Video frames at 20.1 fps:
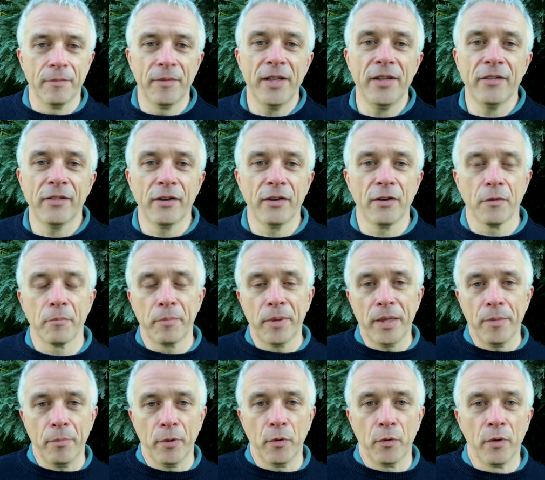These are not
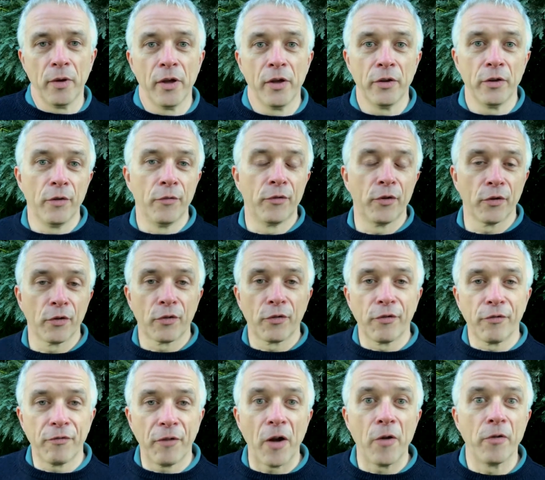people you've just
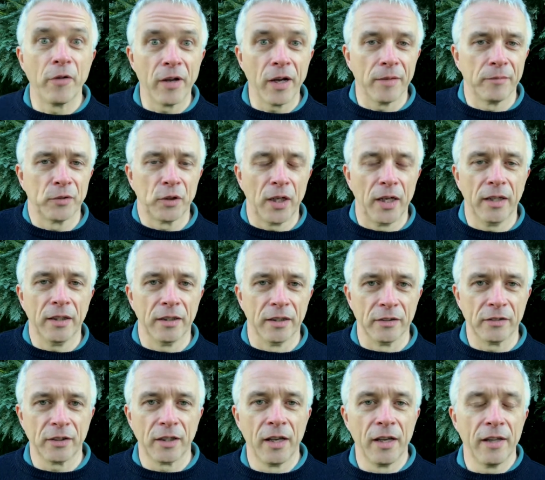phoned up to
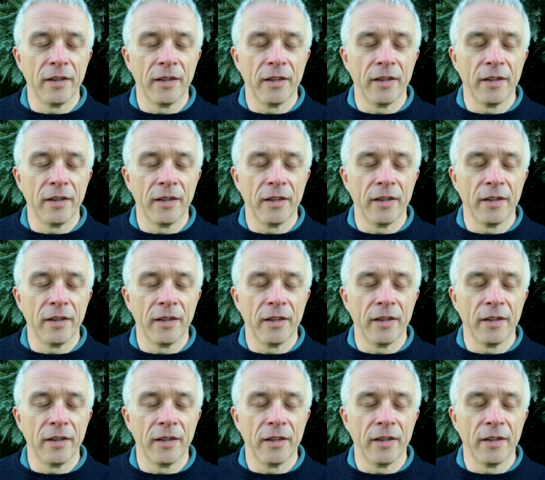ask.